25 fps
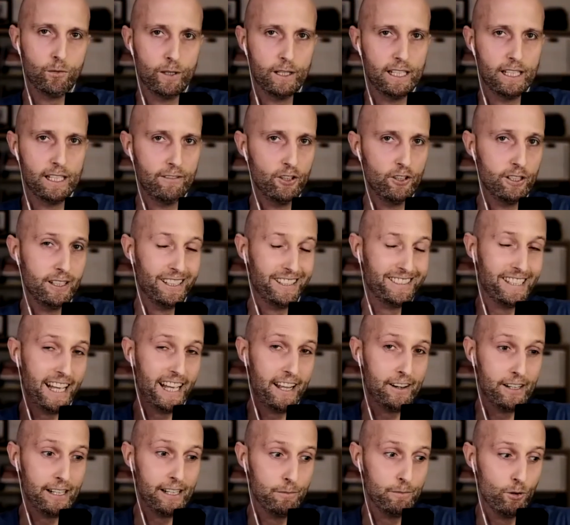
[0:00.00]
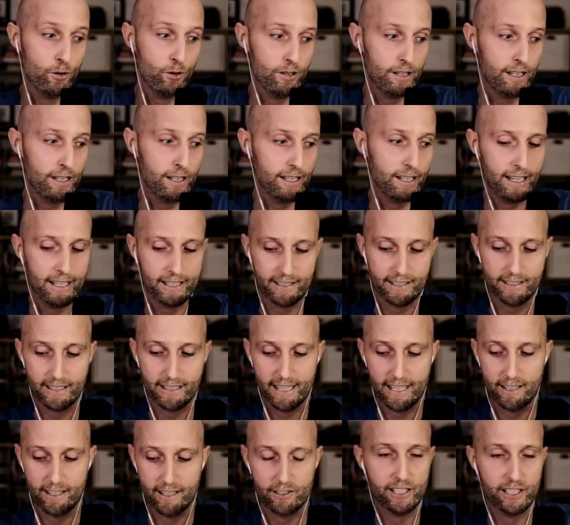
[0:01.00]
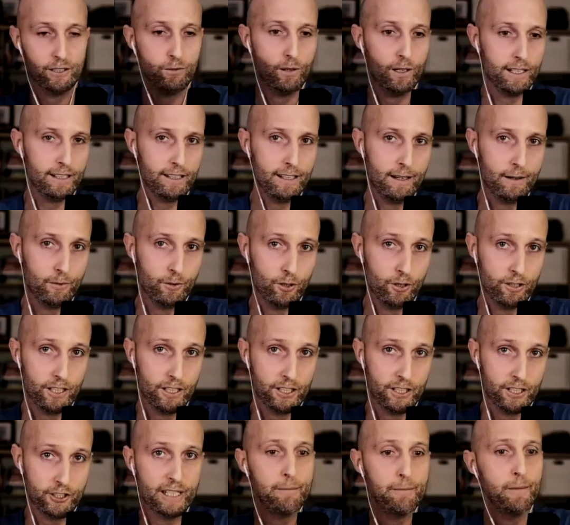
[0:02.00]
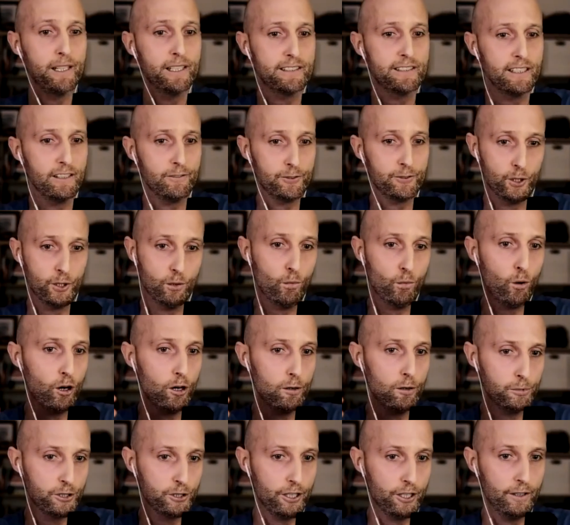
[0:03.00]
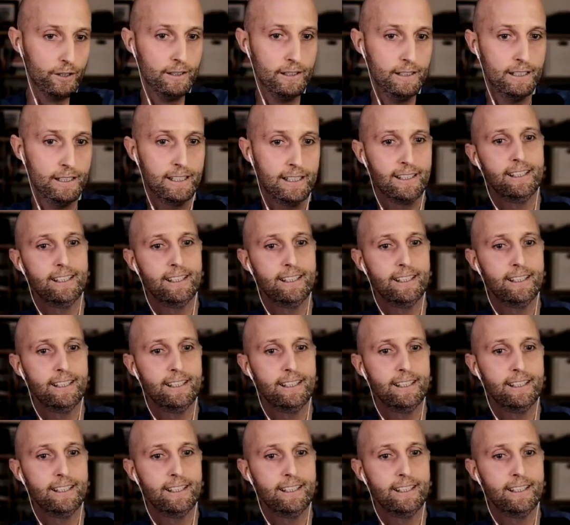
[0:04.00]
whenever on a Saturday morning, I just said, you know what, I'm going to treat myself to a warm shower.